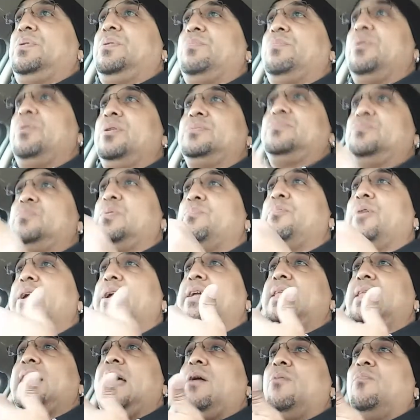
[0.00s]
We're
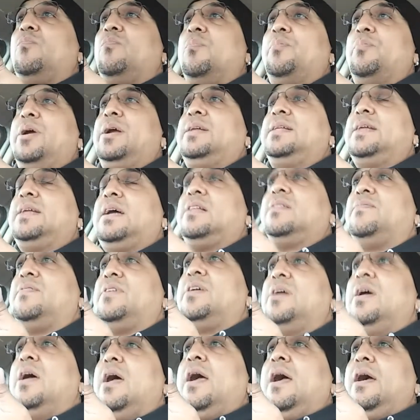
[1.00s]
breaking out. We're breaking out
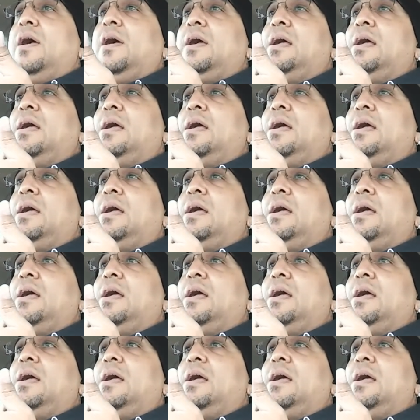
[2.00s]
of it.